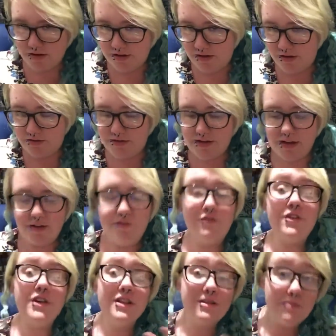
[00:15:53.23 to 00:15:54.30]
I can
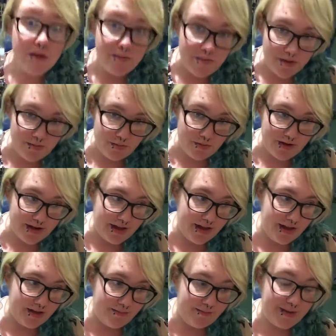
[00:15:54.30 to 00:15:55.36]
feel it might be a boy,
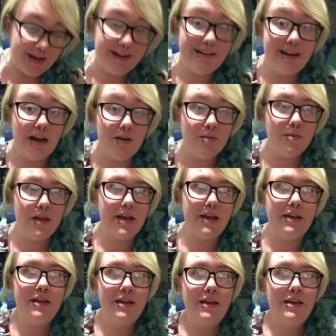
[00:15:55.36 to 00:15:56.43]
but now I'm like,